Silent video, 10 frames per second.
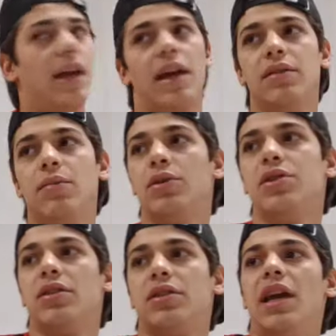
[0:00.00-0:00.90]
and well,
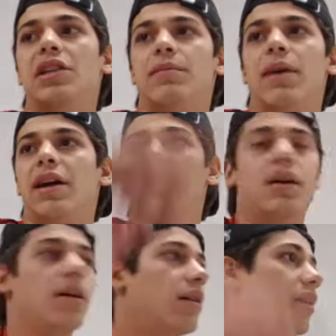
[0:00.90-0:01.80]
just the HMI
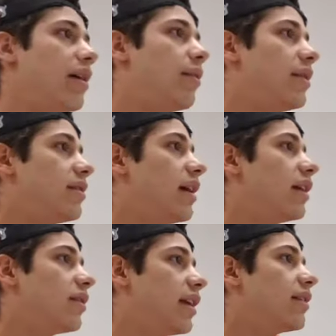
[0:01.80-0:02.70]
with
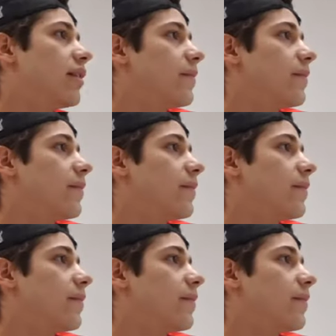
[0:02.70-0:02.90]
Ethernet.